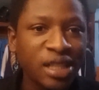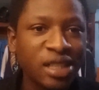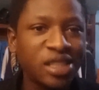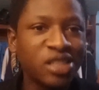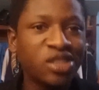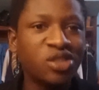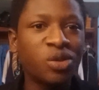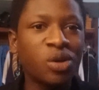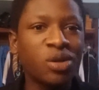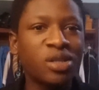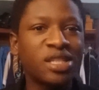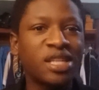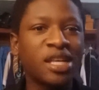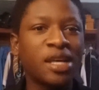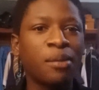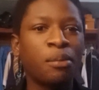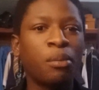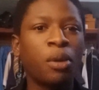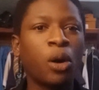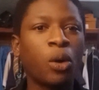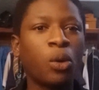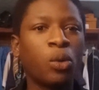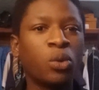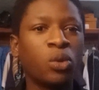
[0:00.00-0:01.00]
It's just
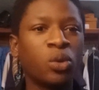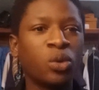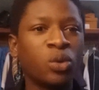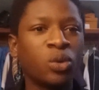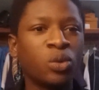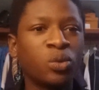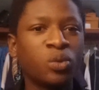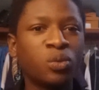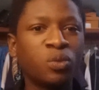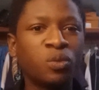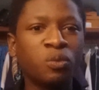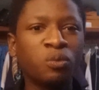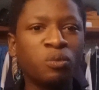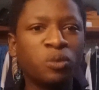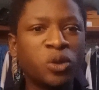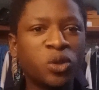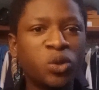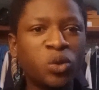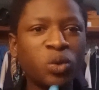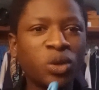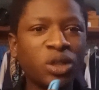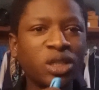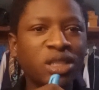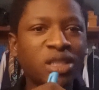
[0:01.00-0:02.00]
about
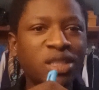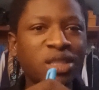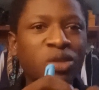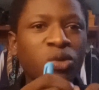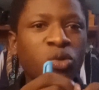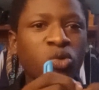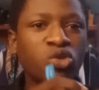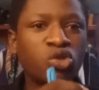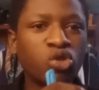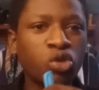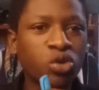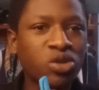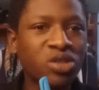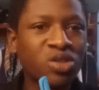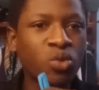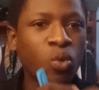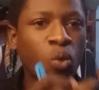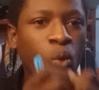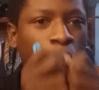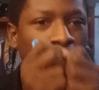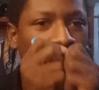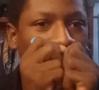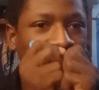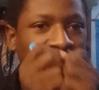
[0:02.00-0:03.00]
doing just
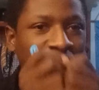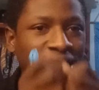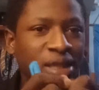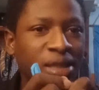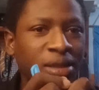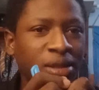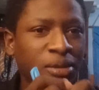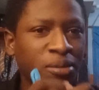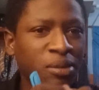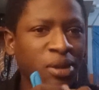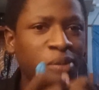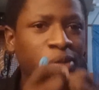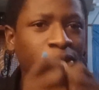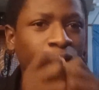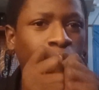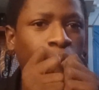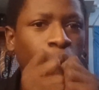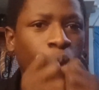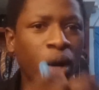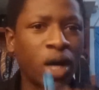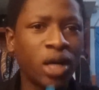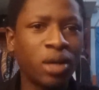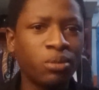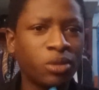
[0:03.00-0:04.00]
one thing, maybe
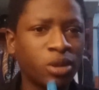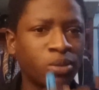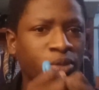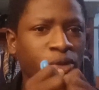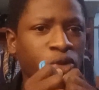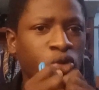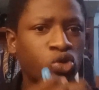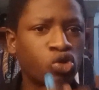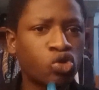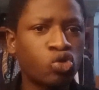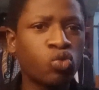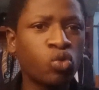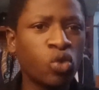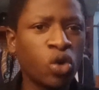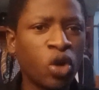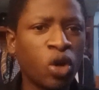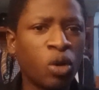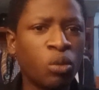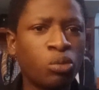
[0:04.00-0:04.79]
one, maybe two,